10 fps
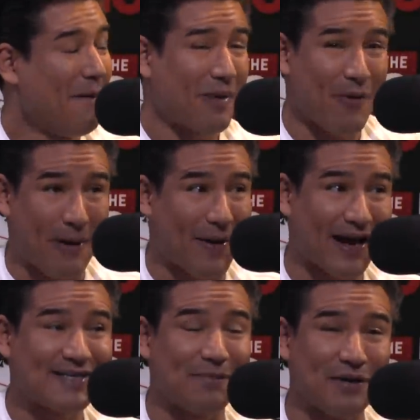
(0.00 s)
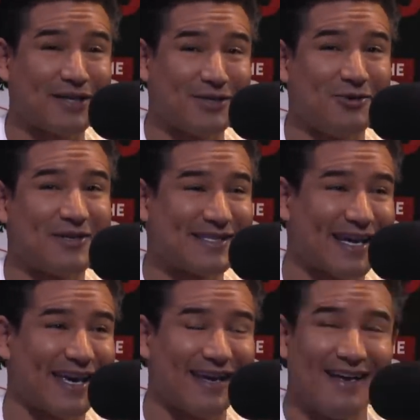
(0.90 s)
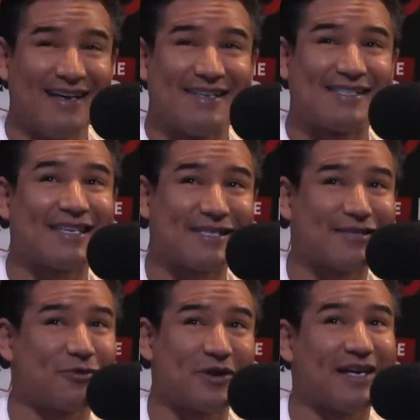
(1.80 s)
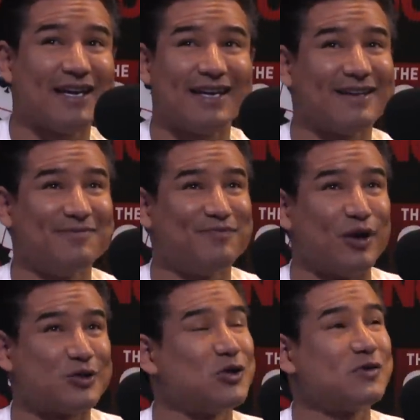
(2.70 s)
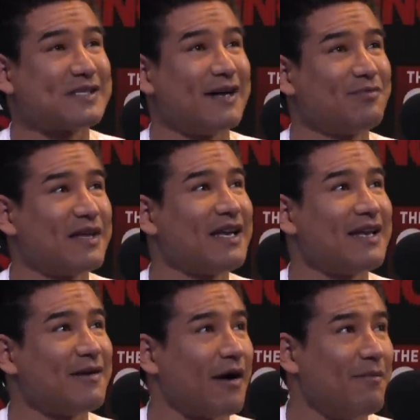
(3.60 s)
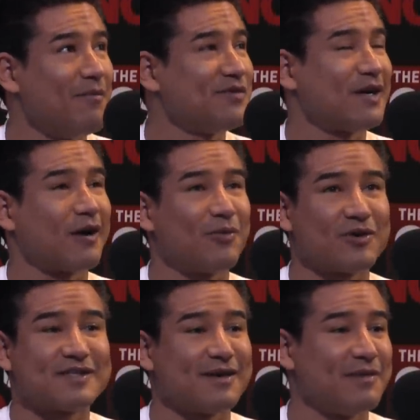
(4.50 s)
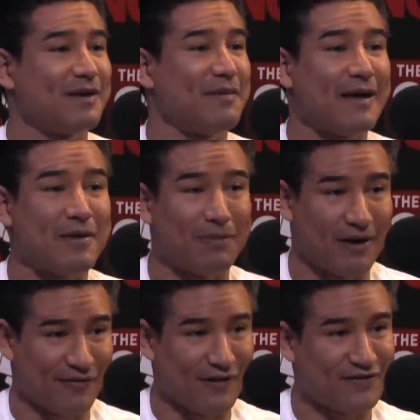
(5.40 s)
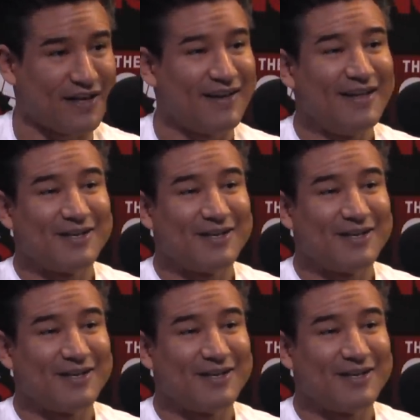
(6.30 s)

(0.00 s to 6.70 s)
By the way, my guy's a big dude. He's like six three and two something, and Zuckerberg's coming in maybe a buck fifty.